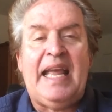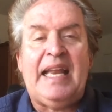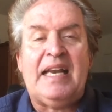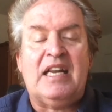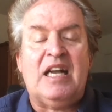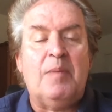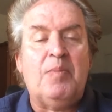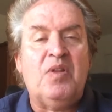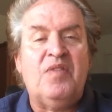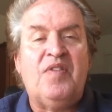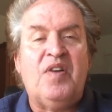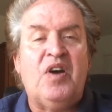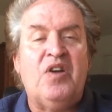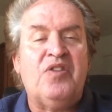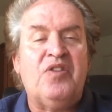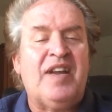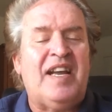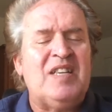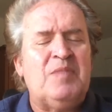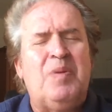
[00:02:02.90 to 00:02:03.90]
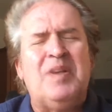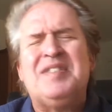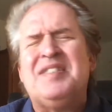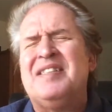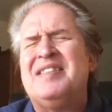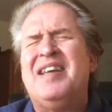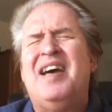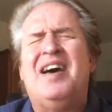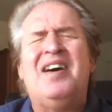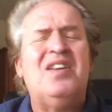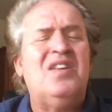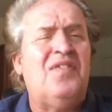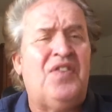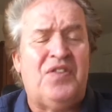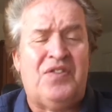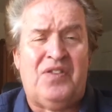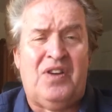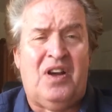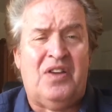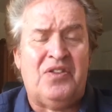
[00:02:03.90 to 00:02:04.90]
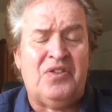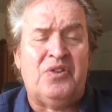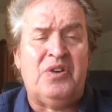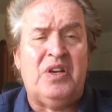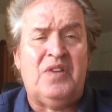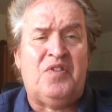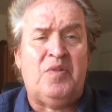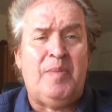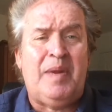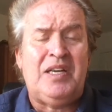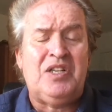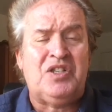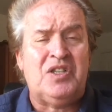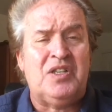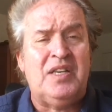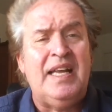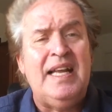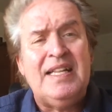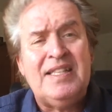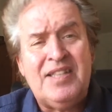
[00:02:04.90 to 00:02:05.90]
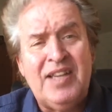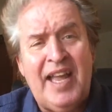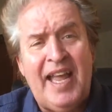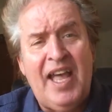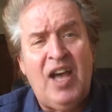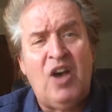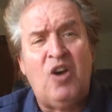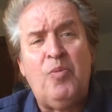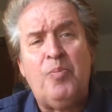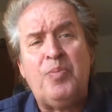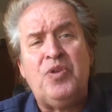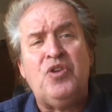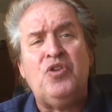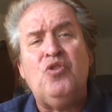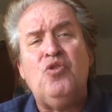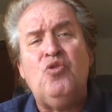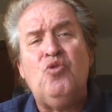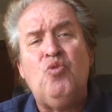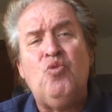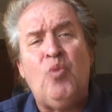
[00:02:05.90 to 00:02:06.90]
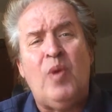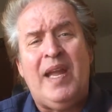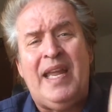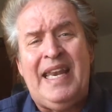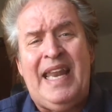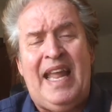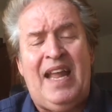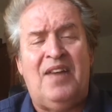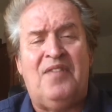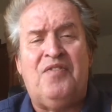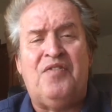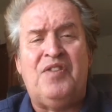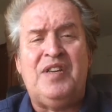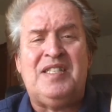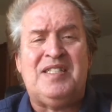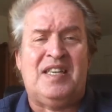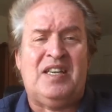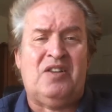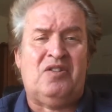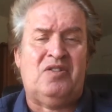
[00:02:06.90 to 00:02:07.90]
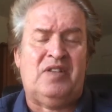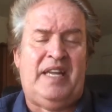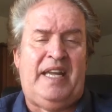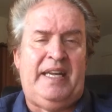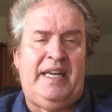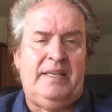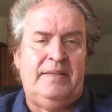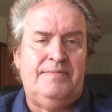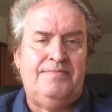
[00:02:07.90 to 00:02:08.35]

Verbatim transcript: and a couple of other guys, plus a ton of other information to help you win every single day.